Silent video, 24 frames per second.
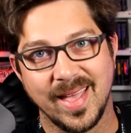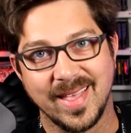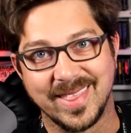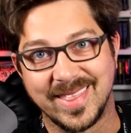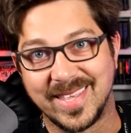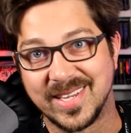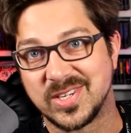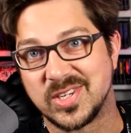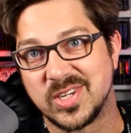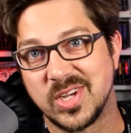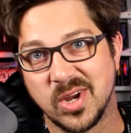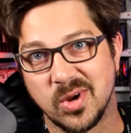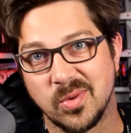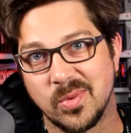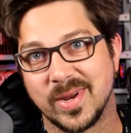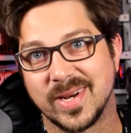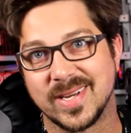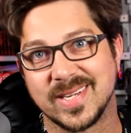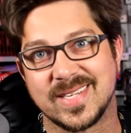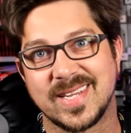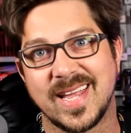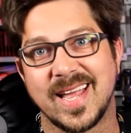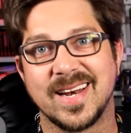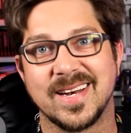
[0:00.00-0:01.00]
This year we
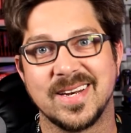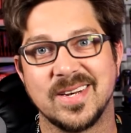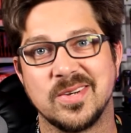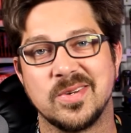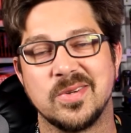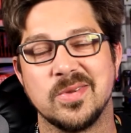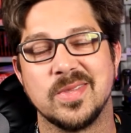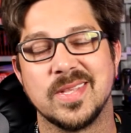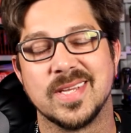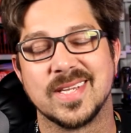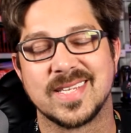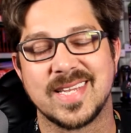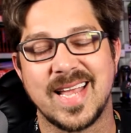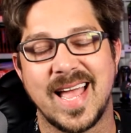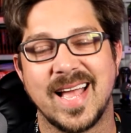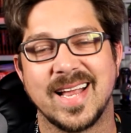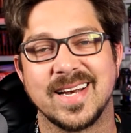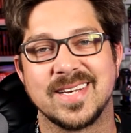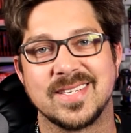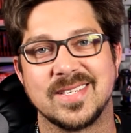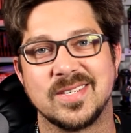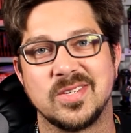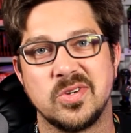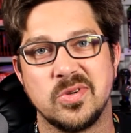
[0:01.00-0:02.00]
decided to do this
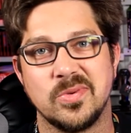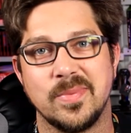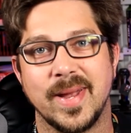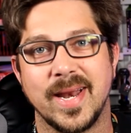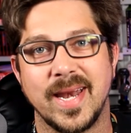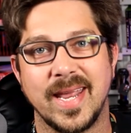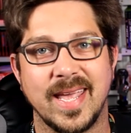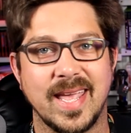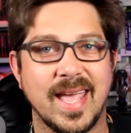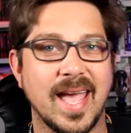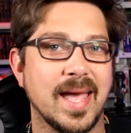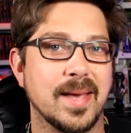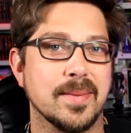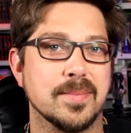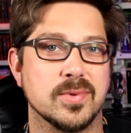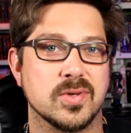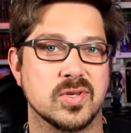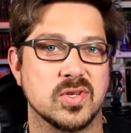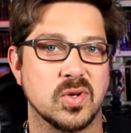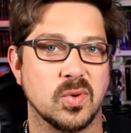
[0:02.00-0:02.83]
at Too Many Games,